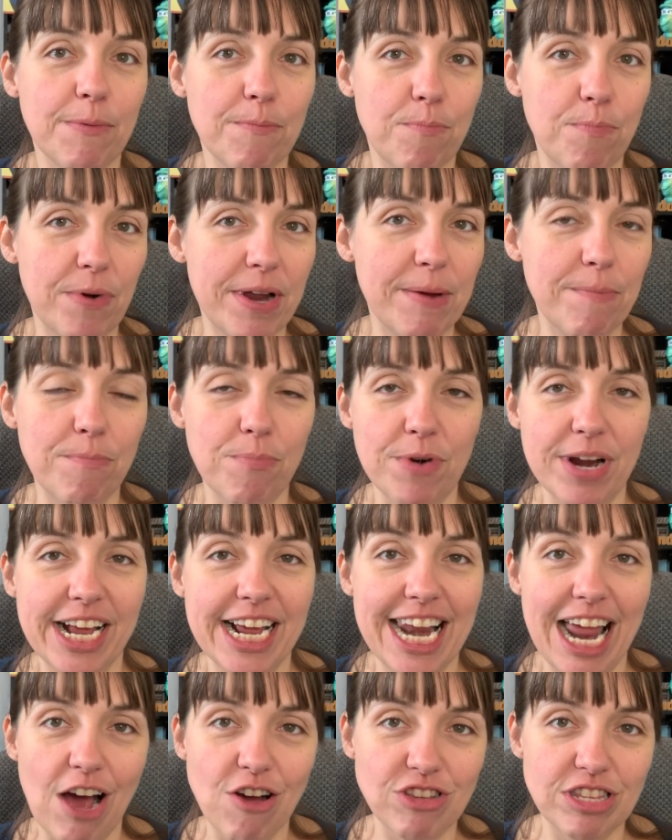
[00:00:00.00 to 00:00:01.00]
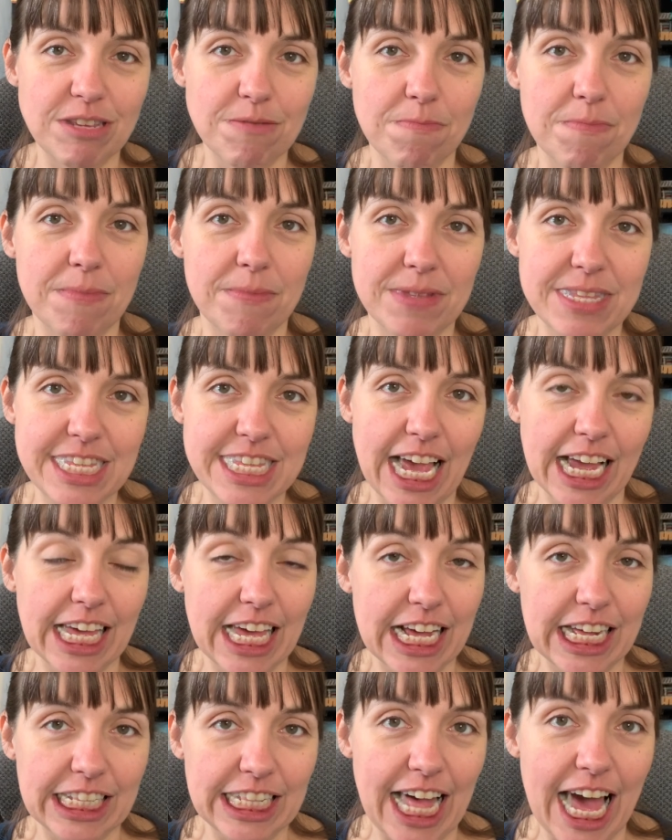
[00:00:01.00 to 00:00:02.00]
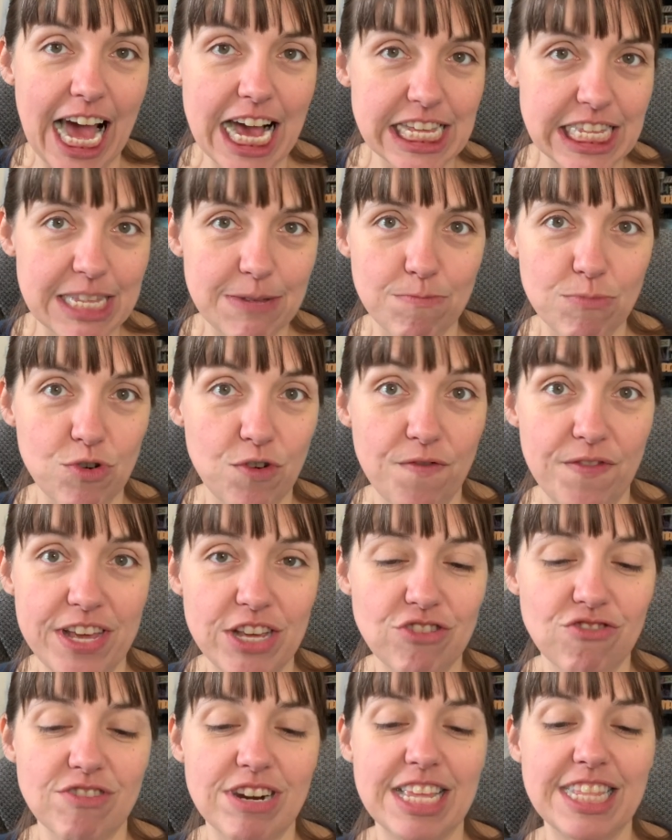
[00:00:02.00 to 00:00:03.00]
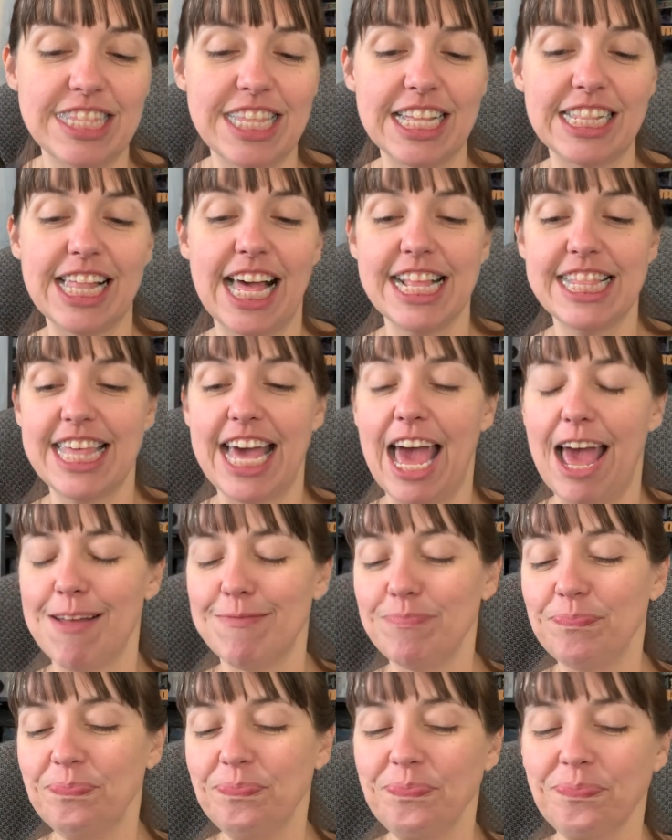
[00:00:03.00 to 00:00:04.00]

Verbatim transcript: bring bringing out some second class movies or anything like that.